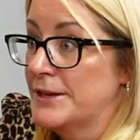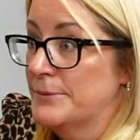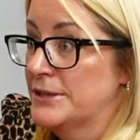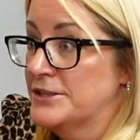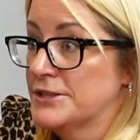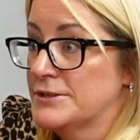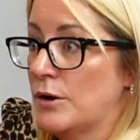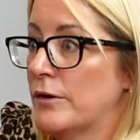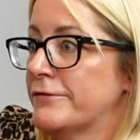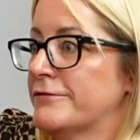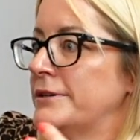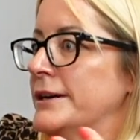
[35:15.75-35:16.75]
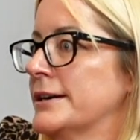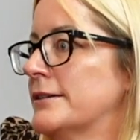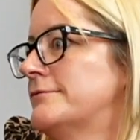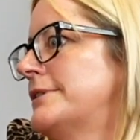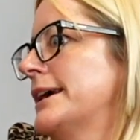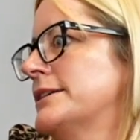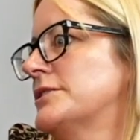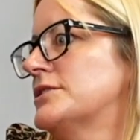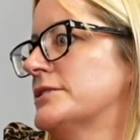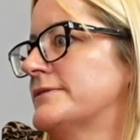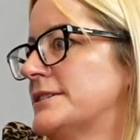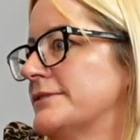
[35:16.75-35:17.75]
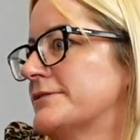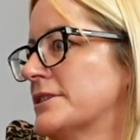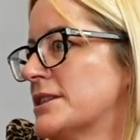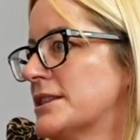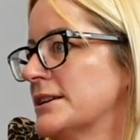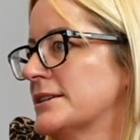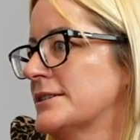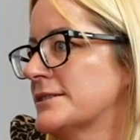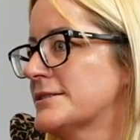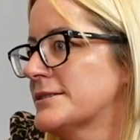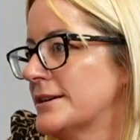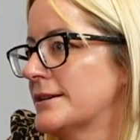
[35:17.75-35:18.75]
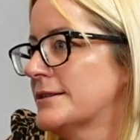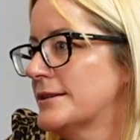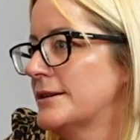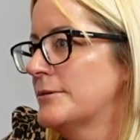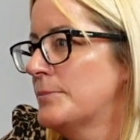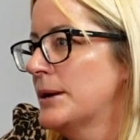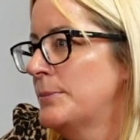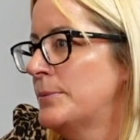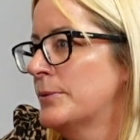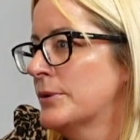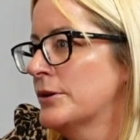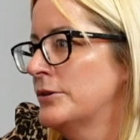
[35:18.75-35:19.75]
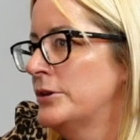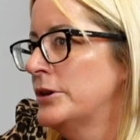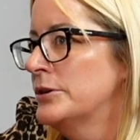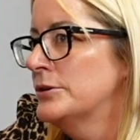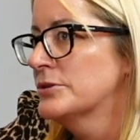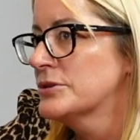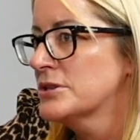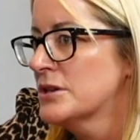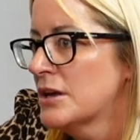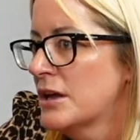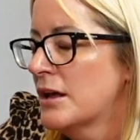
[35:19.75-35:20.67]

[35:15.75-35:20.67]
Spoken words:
So we're just offering a range of different things that people can use.